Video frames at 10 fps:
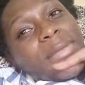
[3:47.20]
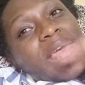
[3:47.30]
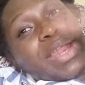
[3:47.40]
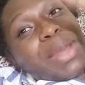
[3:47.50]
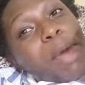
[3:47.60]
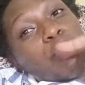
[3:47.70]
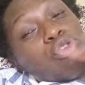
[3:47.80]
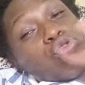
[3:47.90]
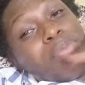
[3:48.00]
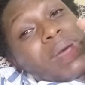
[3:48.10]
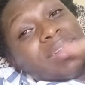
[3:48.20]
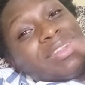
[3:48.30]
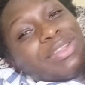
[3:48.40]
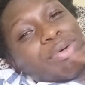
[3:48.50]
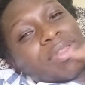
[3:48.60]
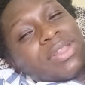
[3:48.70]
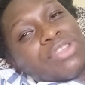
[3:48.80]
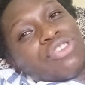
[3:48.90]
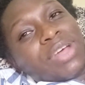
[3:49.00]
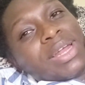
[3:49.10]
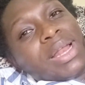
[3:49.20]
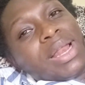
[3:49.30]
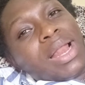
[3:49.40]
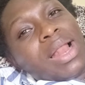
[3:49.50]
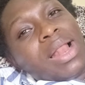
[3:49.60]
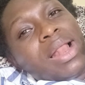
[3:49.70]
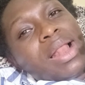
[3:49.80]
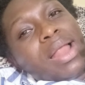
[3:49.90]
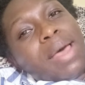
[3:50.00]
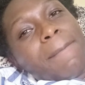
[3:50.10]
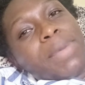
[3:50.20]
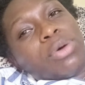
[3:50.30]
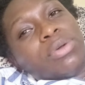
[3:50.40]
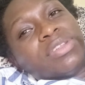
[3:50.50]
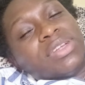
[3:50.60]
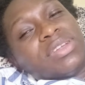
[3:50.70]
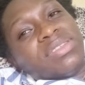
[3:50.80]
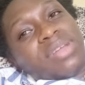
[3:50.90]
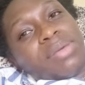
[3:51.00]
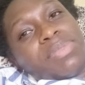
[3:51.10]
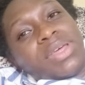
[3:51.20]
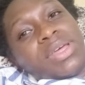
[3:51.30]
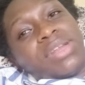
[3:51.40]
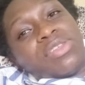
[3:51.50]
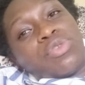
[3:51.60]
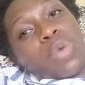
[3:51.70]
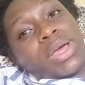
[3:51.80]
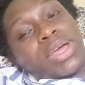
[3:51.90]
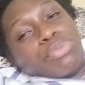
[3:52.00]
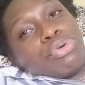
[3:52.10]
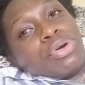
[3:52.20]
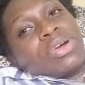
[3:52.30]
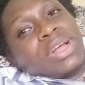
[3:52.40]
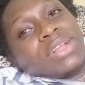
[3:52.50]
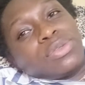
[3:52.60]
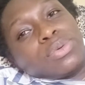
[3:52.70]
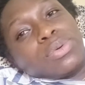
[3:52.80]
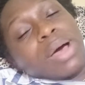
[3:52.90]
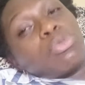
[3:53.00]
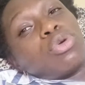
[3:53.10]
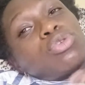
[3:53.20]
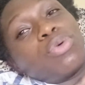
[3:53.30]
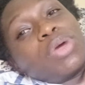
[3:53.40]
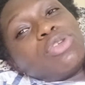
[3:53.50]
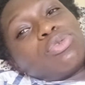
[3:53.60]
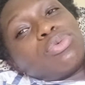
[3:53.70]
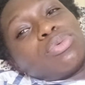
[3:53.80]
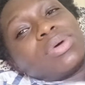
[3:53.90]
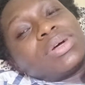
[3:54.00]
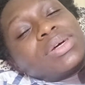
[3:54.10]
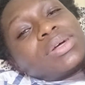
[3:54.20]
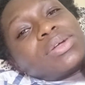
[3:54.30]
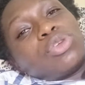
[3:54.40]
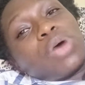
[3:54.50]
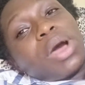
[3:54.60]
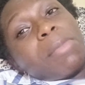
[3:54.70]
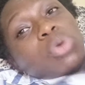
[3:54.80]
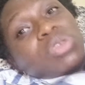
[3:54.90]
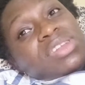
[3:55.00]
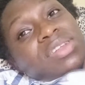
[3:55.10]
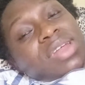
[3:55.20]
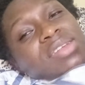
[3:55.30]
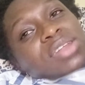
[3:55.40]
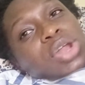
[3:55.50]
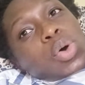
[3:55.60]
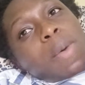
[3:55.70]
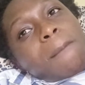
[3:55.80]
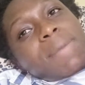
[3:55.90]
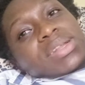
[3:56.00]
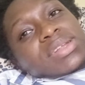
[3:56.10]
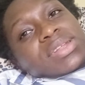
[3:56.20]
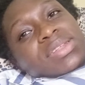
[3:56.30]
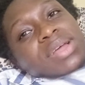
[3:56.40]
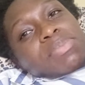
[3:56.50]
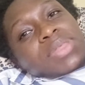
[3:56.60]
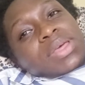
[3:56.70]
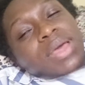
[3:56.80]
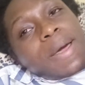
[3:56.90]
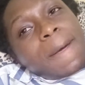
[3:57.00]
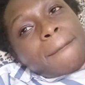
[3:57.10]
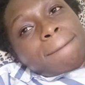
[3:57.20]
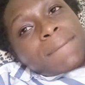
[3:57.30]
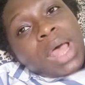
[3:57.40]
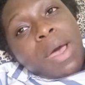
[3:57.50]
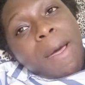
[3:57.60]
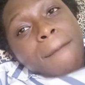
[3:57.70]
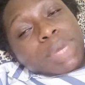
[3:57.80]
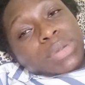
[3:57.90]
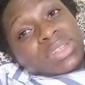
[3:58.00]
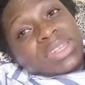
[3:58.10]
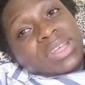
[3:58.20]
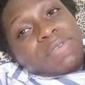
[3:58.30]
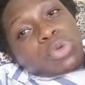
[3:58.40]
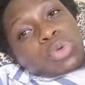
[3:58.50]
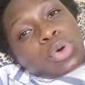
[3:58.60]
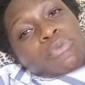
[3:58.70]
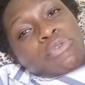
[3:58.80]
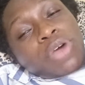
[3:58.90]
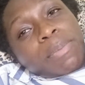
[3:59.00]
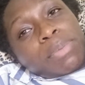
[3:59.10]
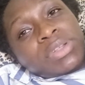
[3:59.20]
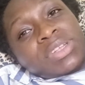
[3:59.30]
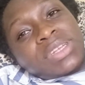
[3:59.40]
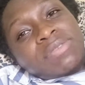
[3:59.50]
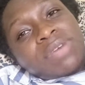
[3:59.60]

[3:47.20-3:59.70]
in about 2 months on this channel because it is work in progress. So I'm not going to talk about it right now, but it is something positive and we hope for a positive